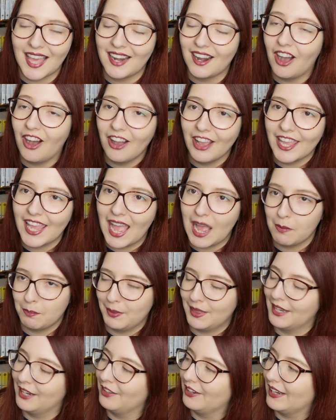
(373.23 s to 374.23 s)
and I
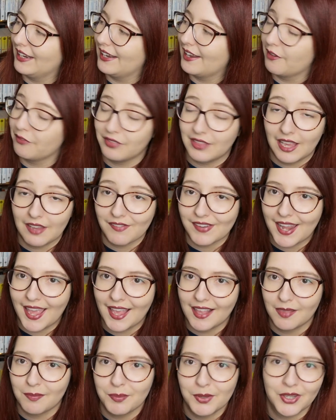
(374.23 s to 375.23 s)
absolutely love David
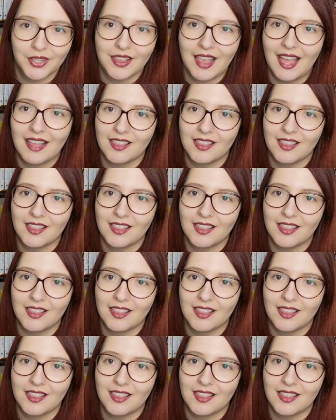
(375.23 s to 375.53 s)
Hair's books,